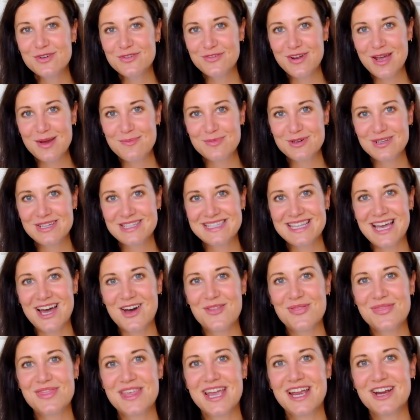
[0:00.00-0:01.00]
fabrics
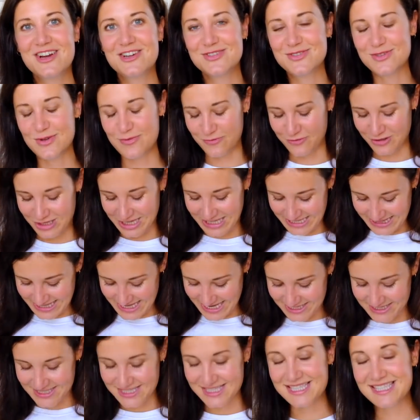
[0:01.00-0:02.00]
out there, so I'm really
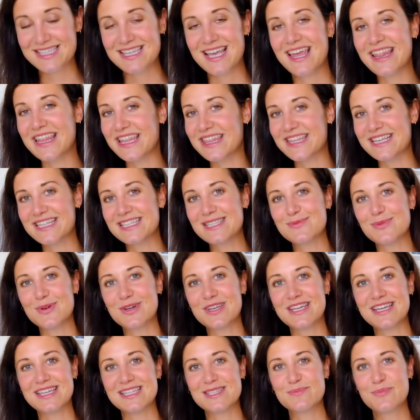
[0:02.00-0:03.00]
glad to say that this
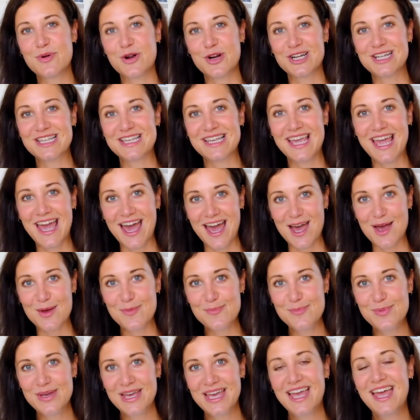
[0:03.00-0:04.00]
one is partly
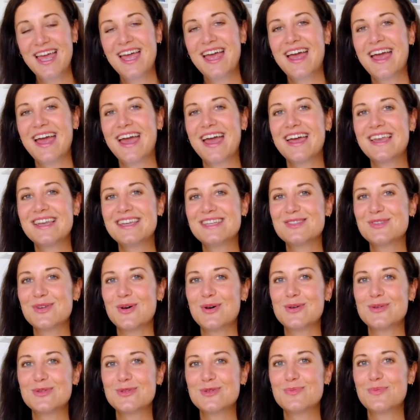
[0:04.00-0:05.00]
hemp and it's
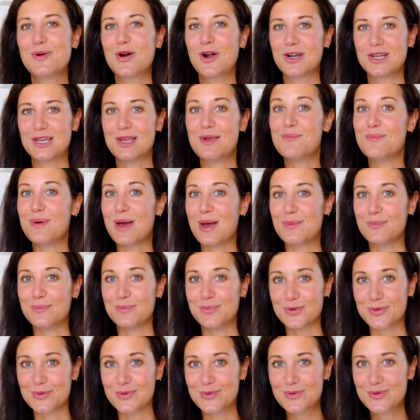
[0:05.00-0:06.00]
also partly
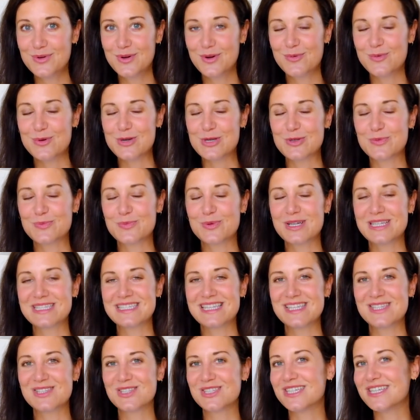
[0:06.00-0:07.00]
bamboo, which brings
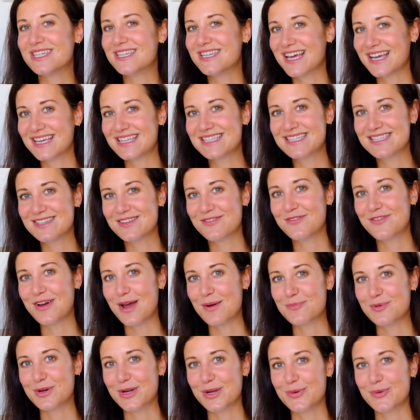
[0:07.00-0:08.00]
us to the next
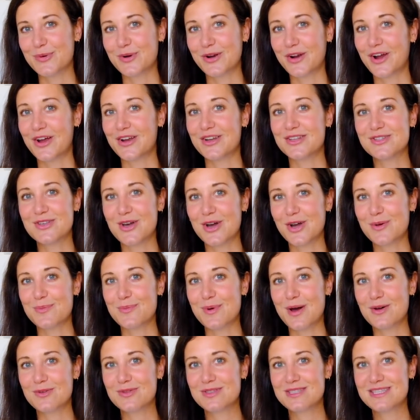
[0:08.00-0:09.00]
fabric we're gonna talk about.